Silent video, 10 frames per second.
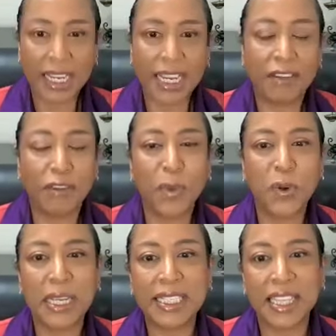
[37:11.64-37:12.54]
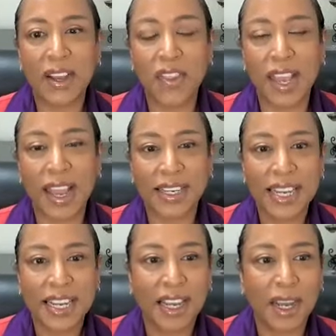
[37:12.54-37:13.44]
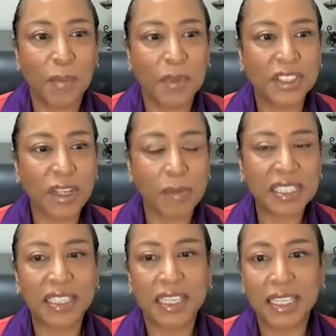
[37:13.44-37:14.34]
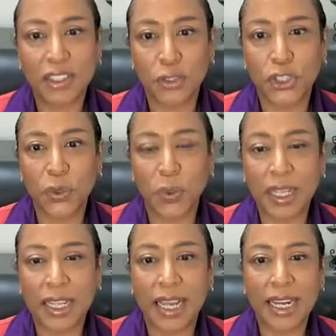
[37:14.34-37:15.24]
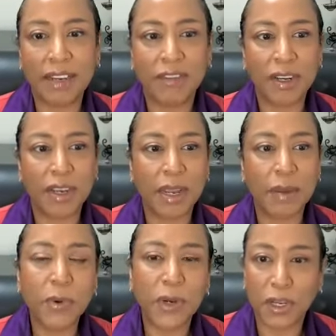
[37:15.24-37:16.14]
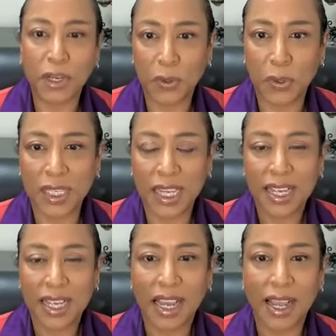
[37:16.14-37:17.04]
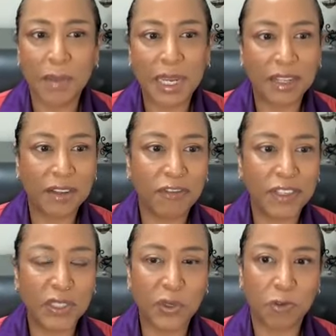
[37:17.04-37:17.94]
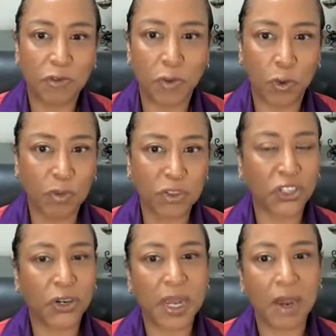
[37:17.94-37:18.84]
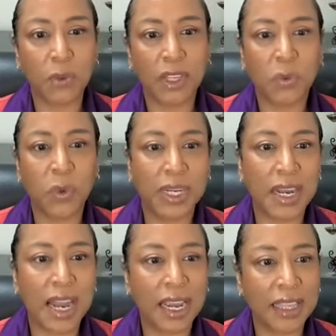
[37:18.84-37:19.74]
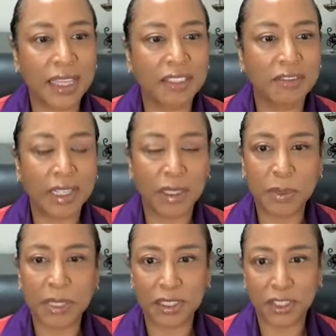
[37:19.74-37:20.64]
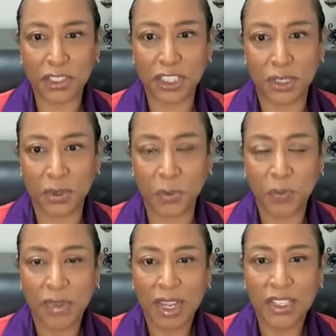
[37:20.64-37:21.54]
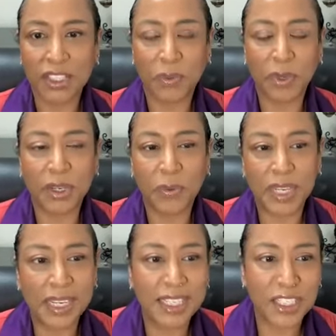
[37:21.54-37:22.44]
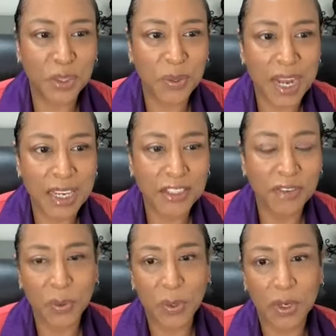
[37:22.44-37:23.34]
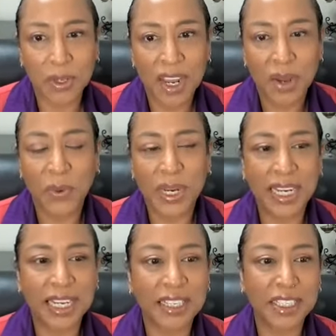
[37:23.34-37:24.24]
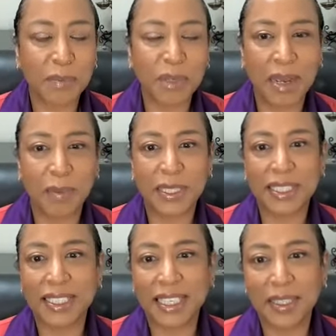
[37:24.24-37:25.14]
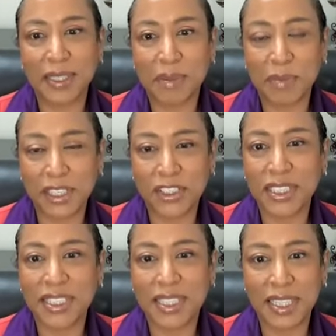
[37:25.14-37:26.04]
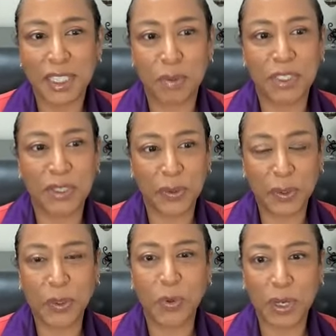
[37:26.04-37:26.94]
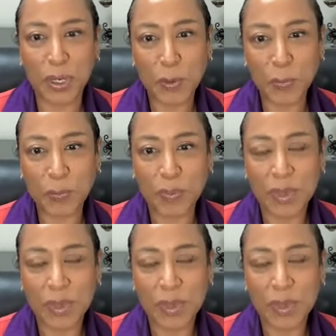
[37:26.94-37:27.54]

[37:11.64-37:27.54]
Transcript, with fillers: he even points out that um, some studies are showing that even embryos um, in the physical form start out with one eye that develops into two. So what do we need two eyes for? We need it to be able to see the dimensions in this material realm.